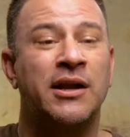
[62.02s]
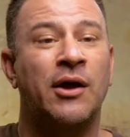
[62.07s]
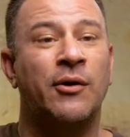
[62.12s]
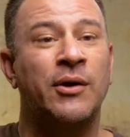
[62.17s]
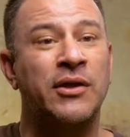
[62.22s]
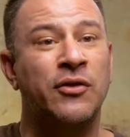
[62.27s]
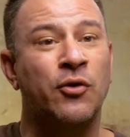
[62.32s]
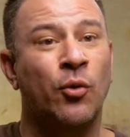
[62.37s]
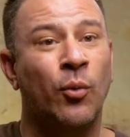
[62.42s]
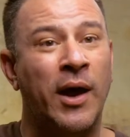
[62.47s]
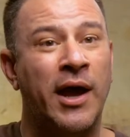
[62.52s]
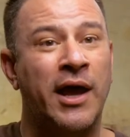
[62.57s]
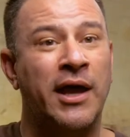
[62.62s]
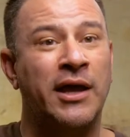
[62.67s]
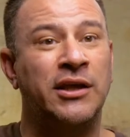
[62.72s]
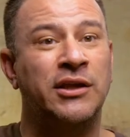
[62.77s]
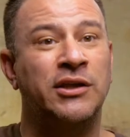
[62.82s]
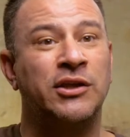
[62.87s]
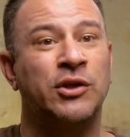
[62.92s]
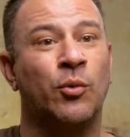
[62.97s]
Now, either way,
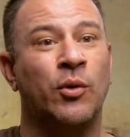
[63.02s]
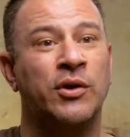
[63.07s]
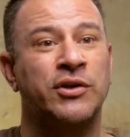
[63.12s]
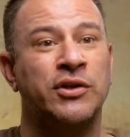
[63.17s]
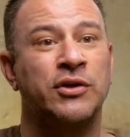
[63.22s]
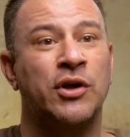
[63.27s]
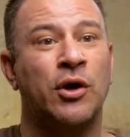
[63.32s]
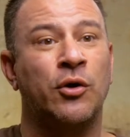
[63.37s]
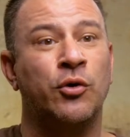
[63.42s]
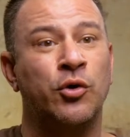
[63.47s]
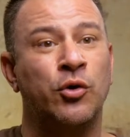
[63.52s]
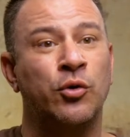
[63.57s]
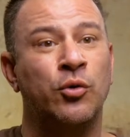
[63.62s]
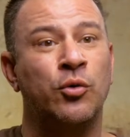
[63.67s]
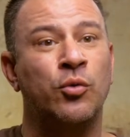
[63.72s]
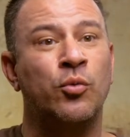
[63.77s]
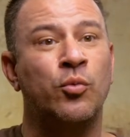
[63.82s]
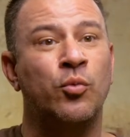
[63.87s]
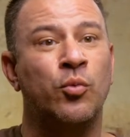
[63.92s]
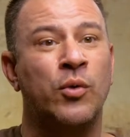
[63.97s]
you want to know
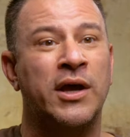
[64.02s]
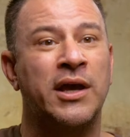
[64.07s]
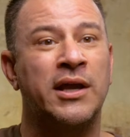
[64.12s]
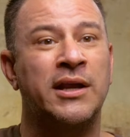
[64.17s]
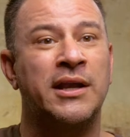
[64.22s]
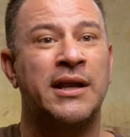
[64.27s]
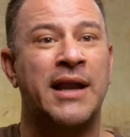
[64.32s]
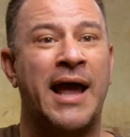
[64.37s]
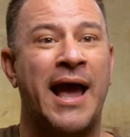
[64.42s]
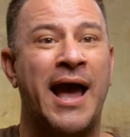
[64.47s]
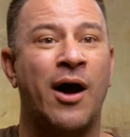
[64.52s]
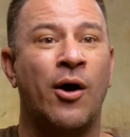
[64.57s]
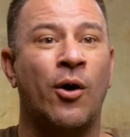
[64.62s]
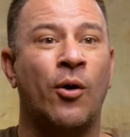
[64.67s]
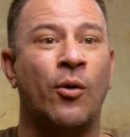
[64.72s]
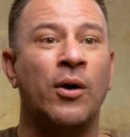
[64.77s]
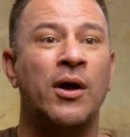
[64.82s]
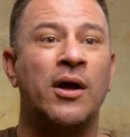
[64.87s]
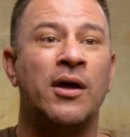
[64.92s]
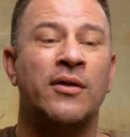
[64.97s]
who, when, and
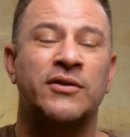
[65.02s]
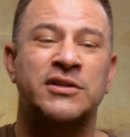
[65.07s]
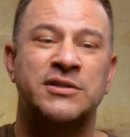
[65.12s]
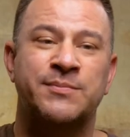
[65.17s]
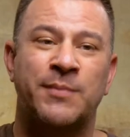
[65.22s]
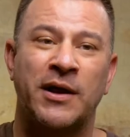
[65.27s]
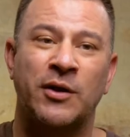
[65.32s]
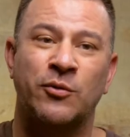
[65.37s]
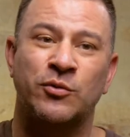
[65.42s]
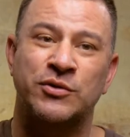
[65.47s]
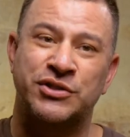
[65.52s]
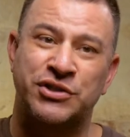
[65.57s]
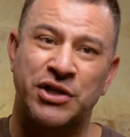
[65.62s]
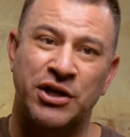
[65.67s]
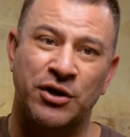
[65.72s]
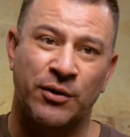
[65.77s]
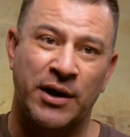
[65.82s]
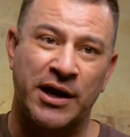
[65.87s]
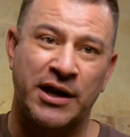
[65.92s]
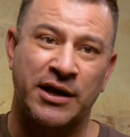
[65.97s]
how the spike was
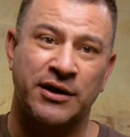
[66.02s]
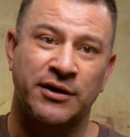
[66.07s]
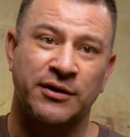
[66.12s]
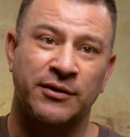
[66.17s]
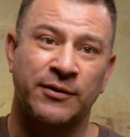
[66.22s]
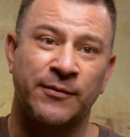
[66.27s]
generated.